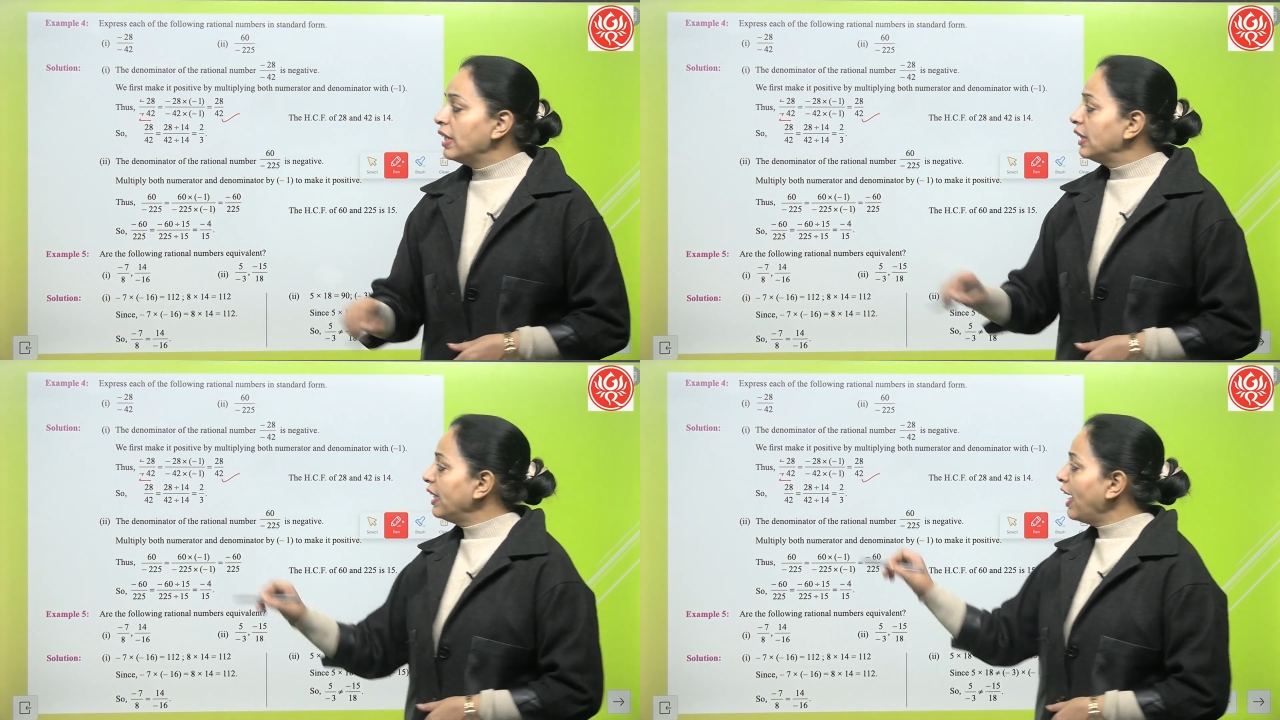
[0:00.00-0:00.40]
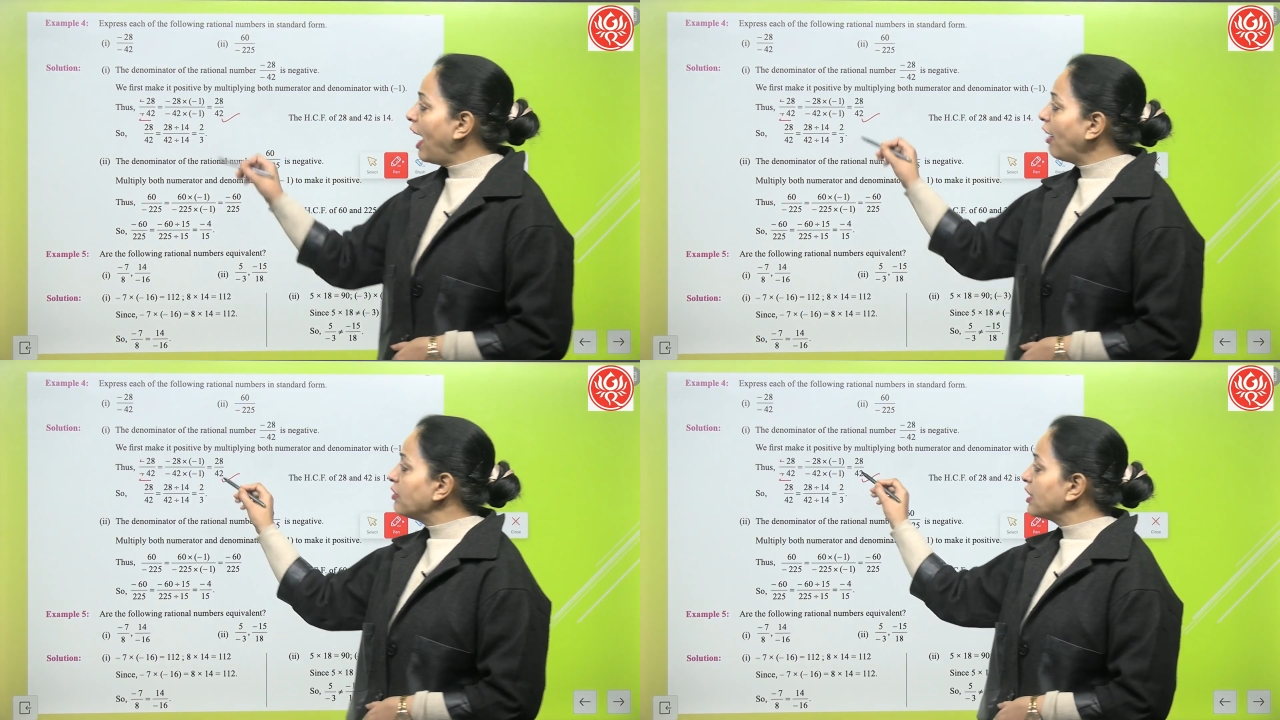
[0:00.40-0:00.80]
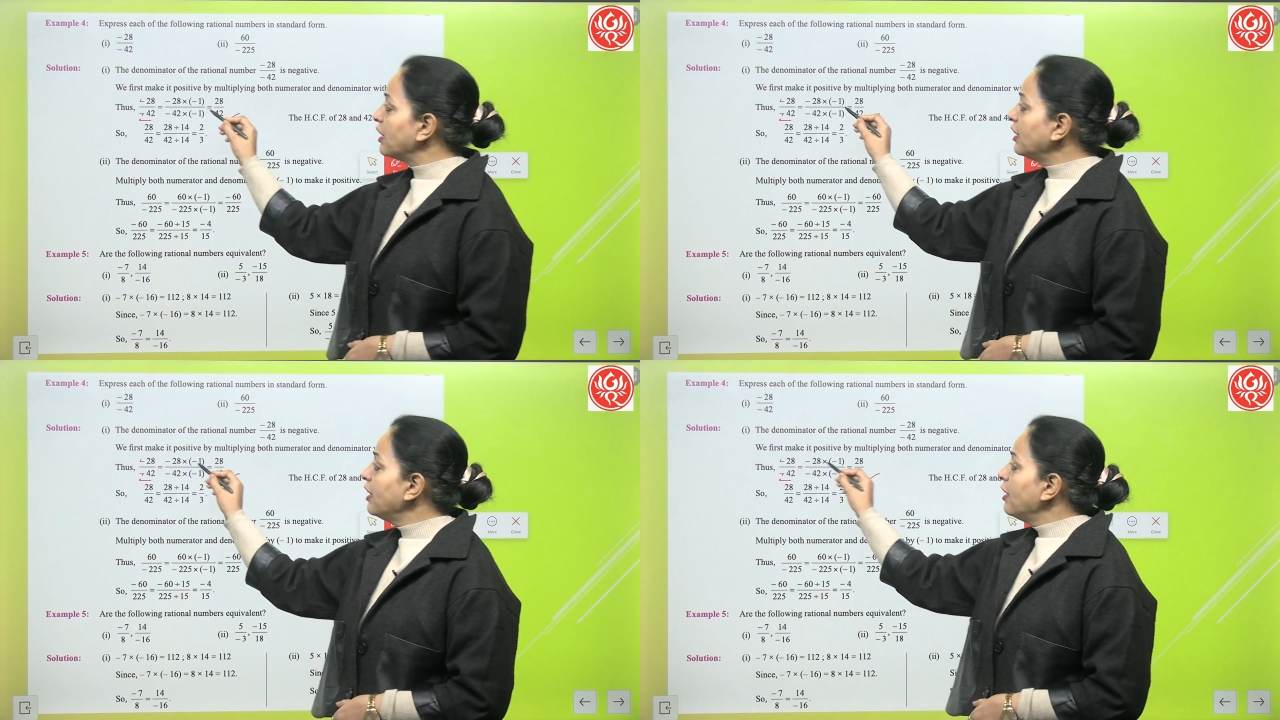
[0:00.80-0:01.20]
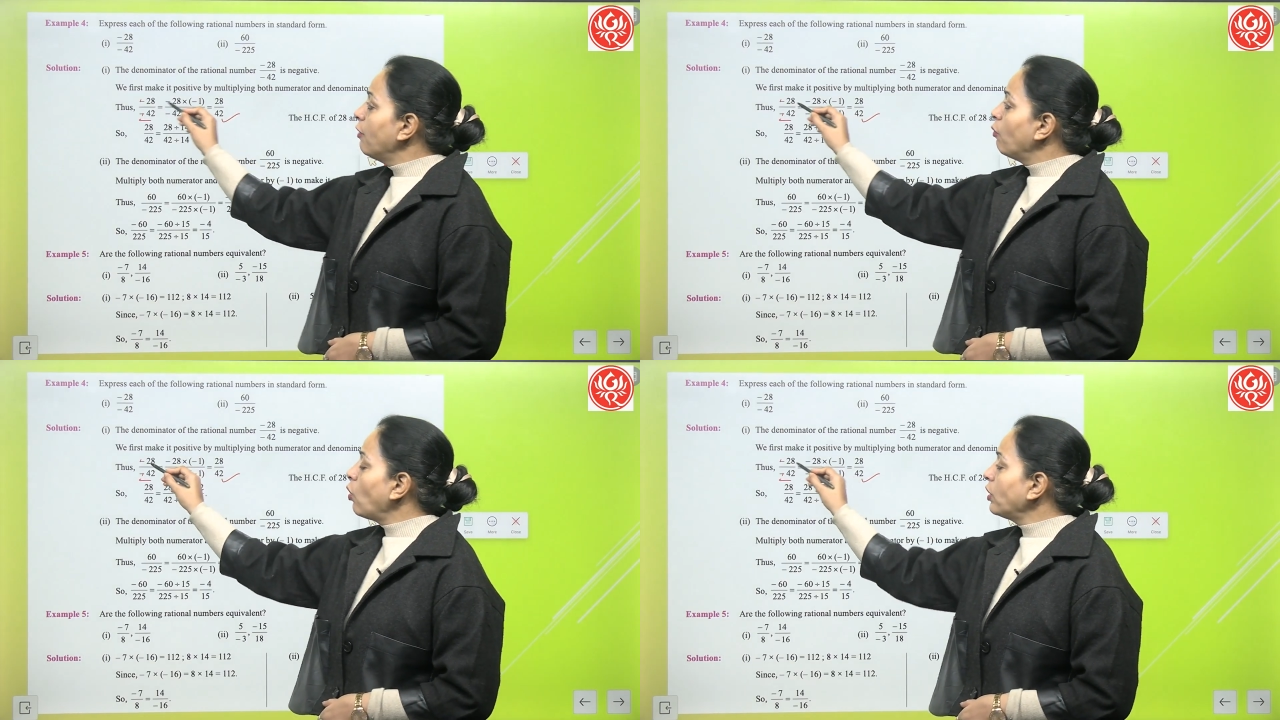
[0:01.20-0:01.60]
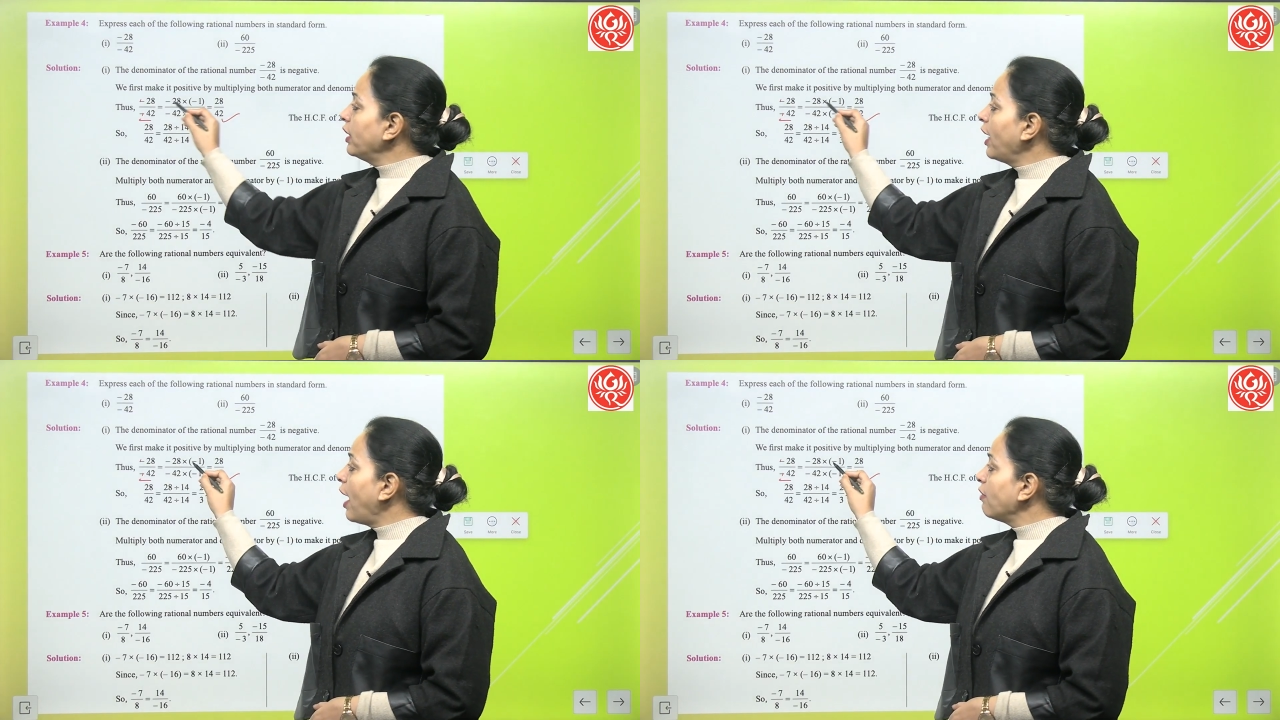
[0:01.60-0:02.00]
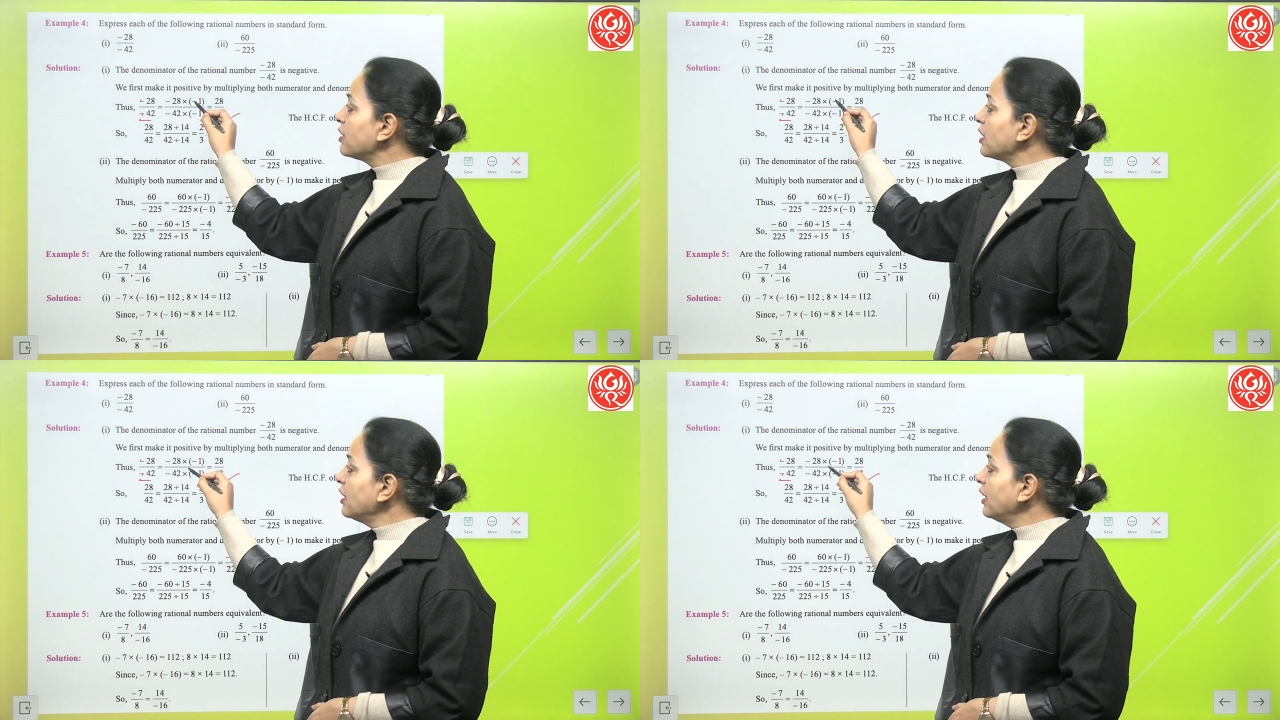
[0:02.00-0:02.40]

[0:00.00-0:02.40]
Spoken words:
They have done what they have done.